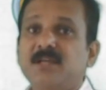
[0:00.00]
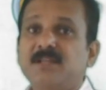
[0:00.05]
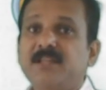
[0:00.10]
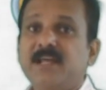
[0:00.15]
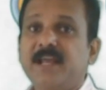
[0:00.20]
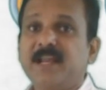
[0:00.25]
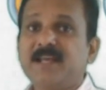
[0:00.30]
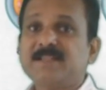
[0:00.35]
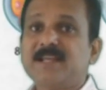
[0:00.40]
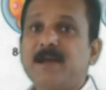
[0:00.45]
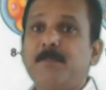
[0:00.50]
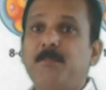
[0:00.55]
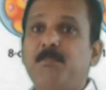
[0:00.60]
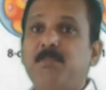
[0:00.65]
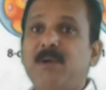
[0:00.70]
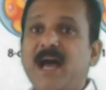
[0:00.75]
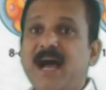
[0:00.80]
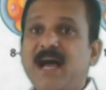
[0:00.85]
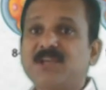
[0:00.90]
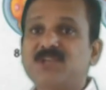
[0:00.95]
there is a
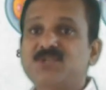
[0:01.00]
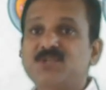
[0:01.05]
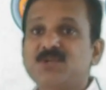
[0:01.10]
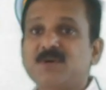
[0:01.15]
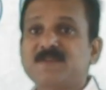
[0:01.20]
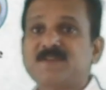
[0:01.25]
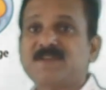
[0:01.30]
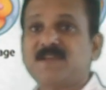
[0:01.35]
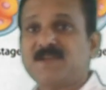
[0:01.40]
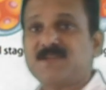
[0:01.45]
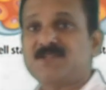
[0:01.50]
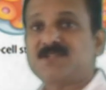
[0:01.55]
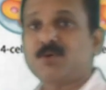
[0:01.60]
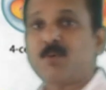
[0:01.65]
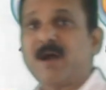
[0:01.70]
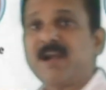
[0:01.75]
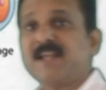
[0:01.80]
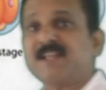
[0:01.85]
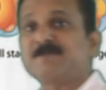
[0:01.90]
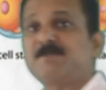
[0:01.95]
blastocyst.
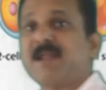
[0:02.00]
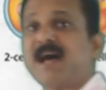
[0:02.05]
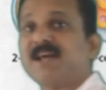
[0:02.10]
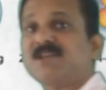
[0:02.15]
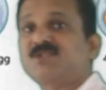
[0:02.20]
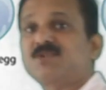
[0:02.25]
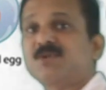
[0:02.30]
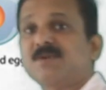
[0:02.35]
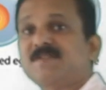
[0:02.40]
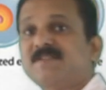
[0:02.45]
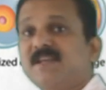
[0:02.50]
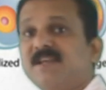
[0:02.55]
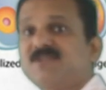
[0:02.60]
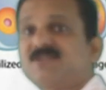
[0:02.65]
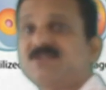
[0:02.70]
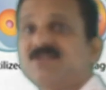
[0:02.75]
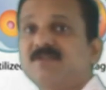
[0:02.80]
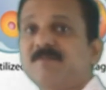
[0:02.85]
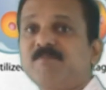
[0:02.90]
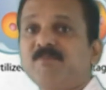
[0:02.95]
What is
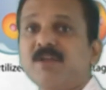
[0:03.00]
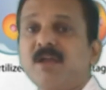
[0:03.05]
blastocyst?